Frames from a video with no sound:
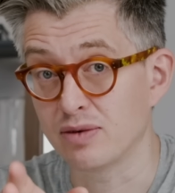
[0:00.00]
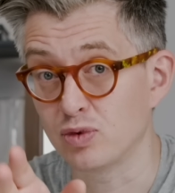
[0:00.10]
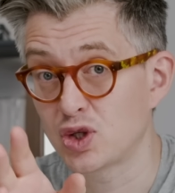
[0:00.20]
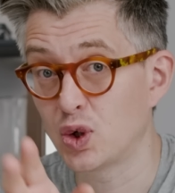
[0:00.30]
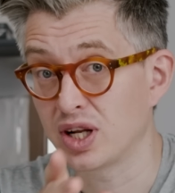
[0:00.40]
and
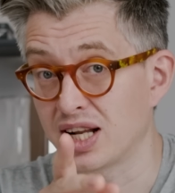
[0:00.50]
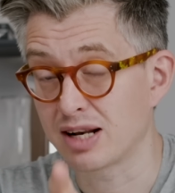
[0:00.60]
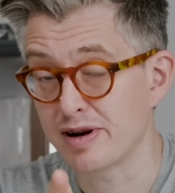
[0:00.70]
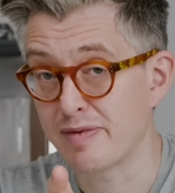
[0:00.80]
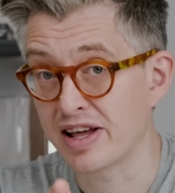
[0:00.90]
we'll talk a
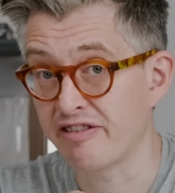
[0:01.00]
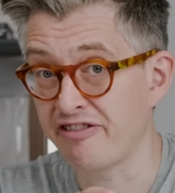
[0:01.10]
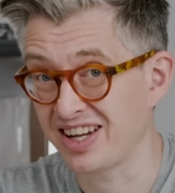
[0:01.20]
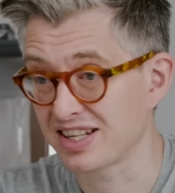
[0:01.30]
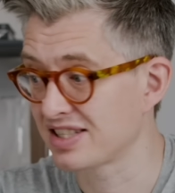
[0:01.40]
little bit about the
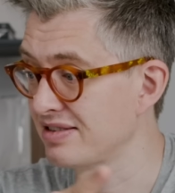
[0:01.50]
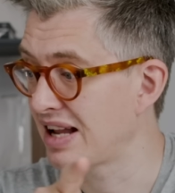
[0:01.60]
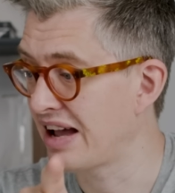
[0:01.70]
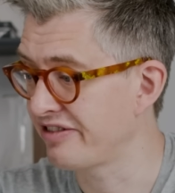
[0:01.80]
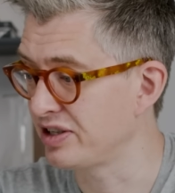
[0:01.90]
fix
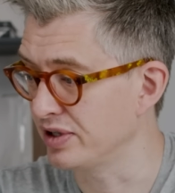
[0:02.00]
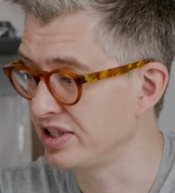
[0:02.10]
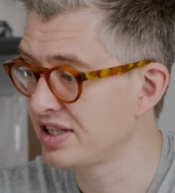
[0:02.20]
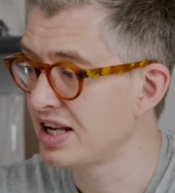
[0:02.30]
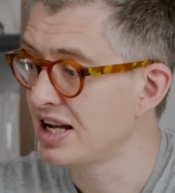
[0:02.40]

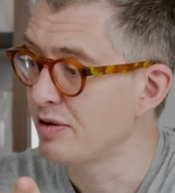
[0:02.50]
afterwards,